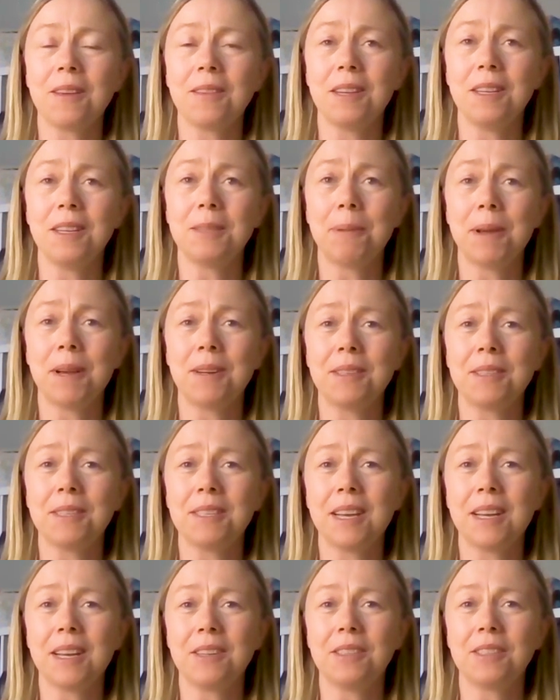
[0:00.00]
these parents
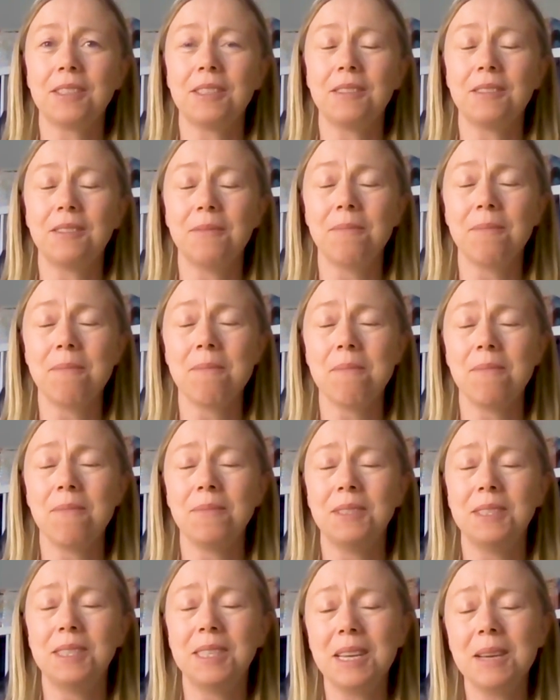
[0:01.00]
care
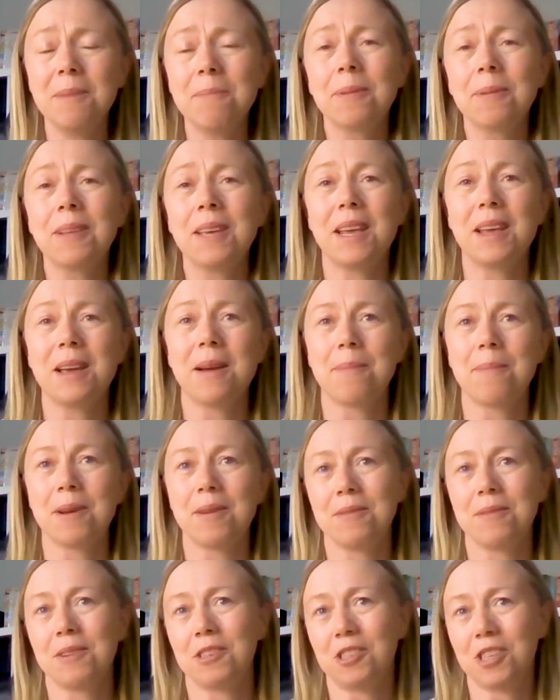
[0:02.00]
deeply
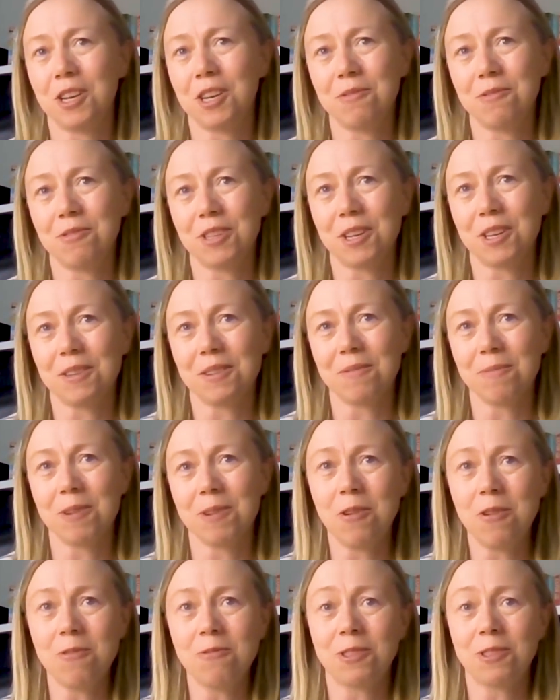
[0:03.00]
about their children.
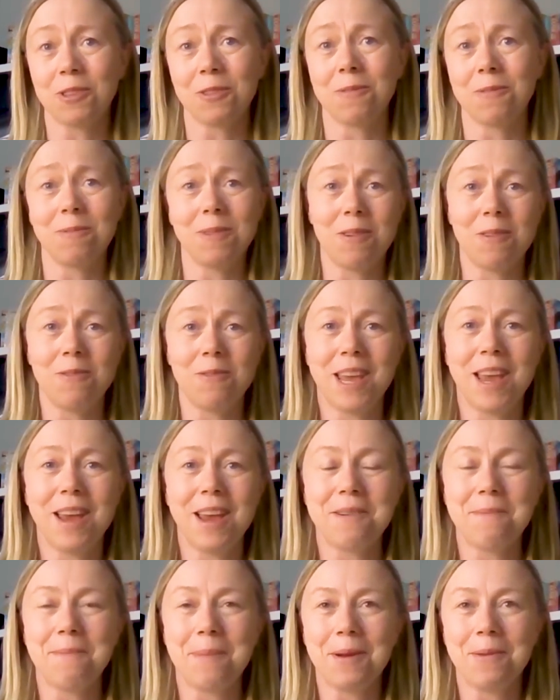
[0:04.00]
We all do. We all
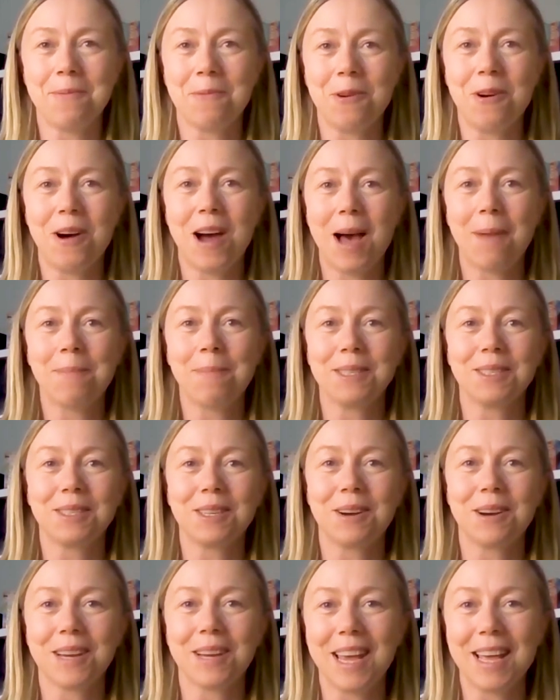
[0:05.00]
care about what happens
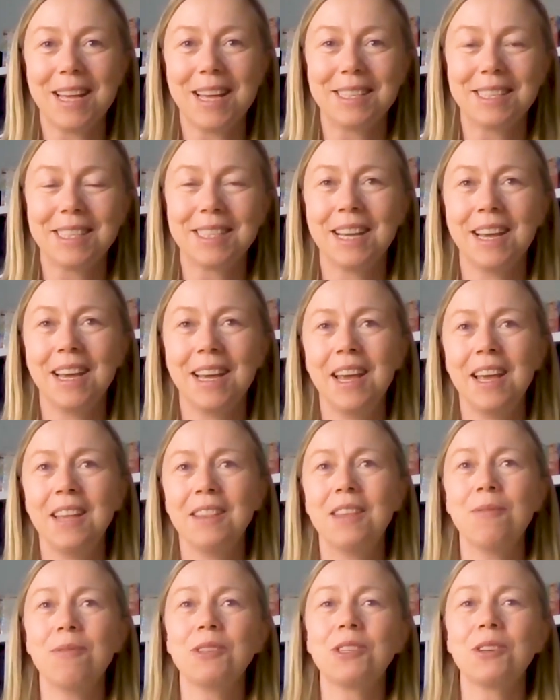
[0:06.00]
to our kids.
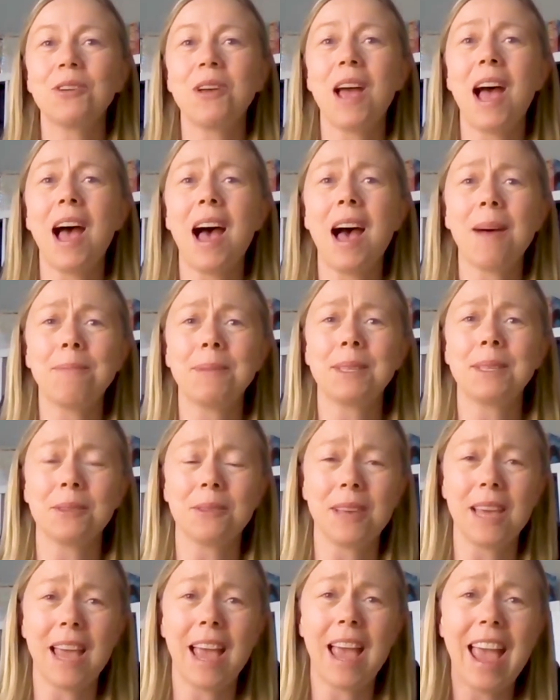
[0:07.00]
They would do
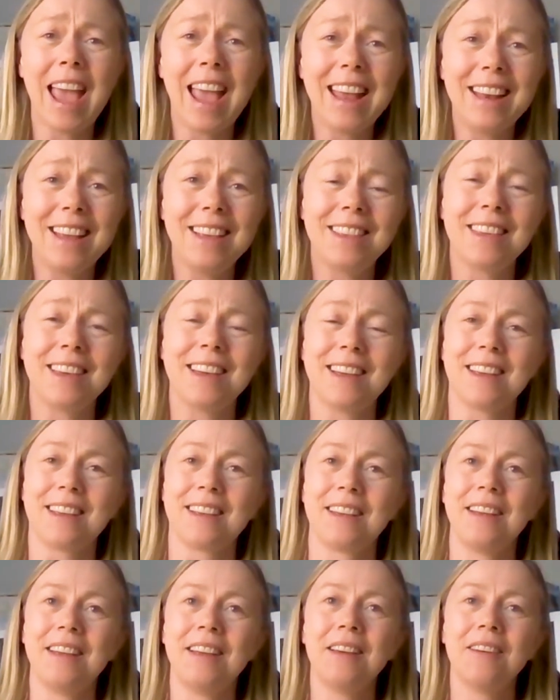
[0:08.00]
absolutely
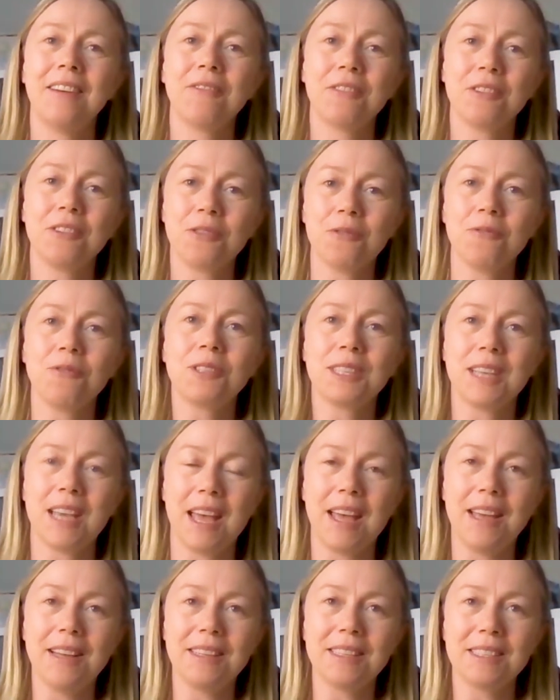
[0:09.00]
anything for those
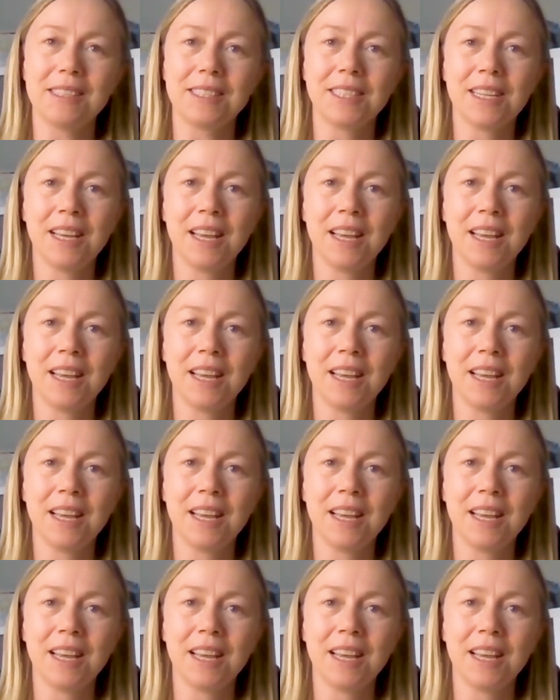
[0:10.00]
kids,